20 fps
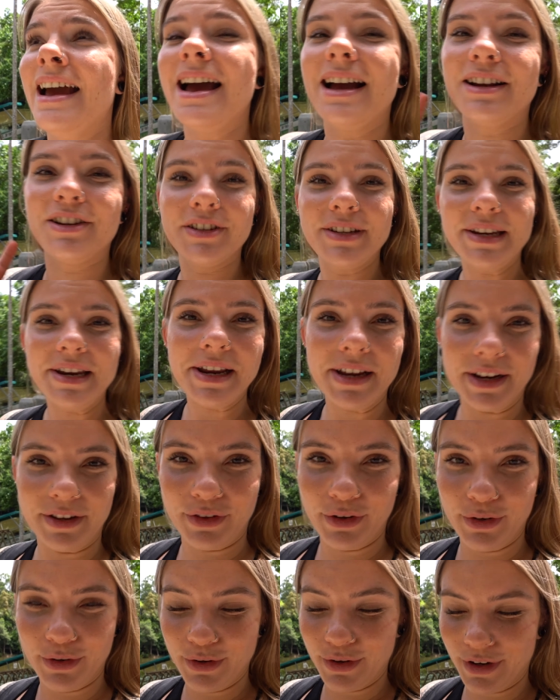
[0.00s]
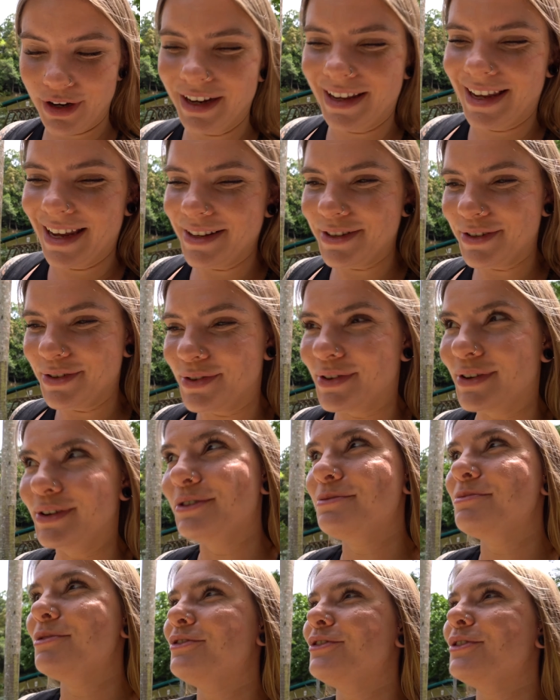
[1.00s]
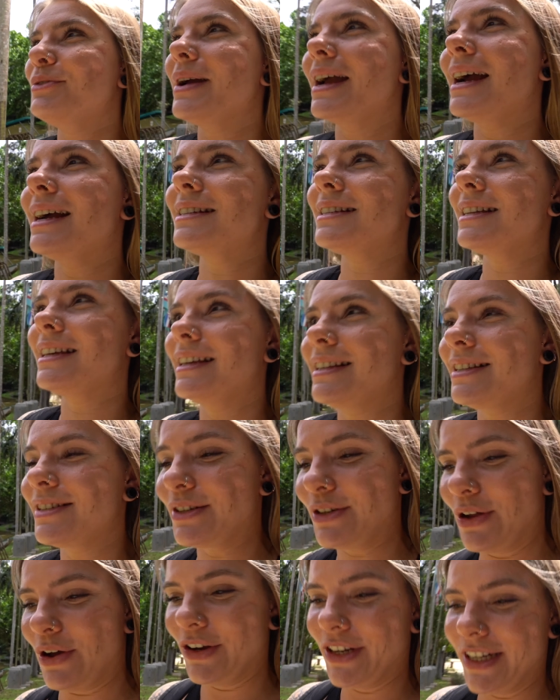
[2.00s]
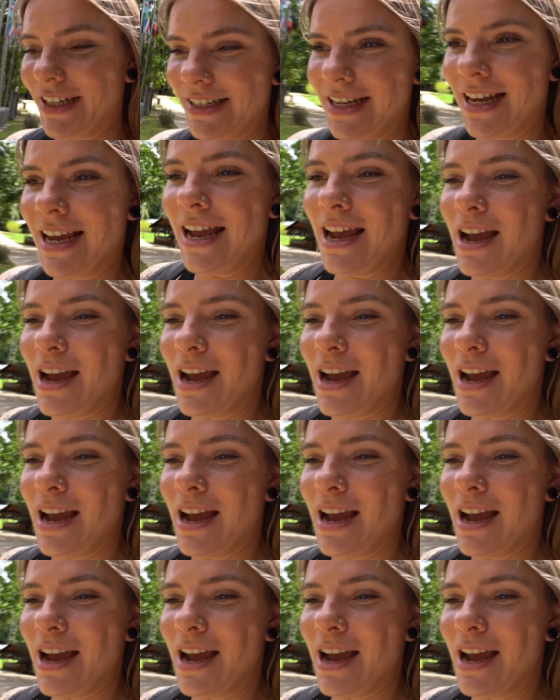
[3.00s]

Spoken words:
I just need to get to the loo before we actually get started